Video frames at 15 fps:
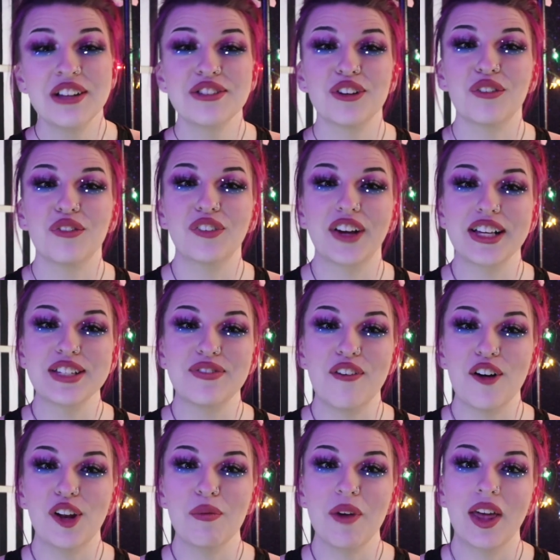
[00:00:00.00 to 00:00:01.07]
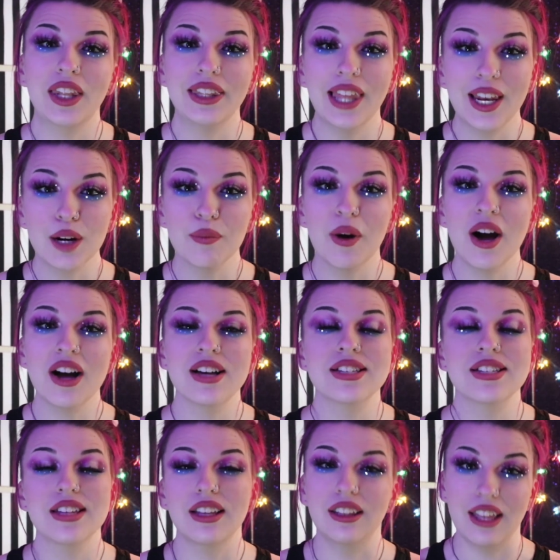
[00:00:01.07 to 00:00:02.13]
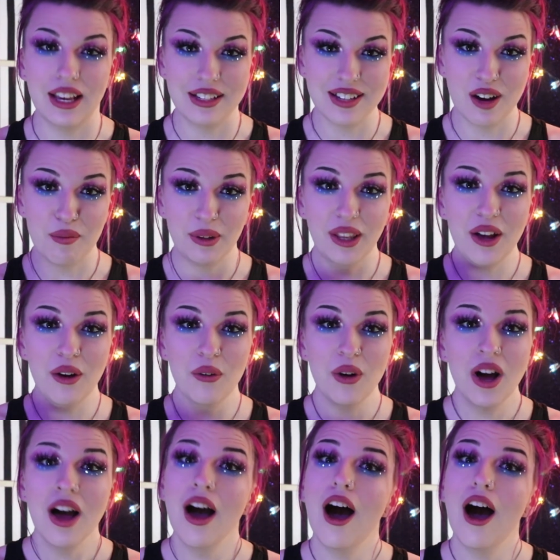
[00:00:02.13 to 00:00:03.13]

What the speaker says: Don't forget to follow me on Letterboxd, link down below.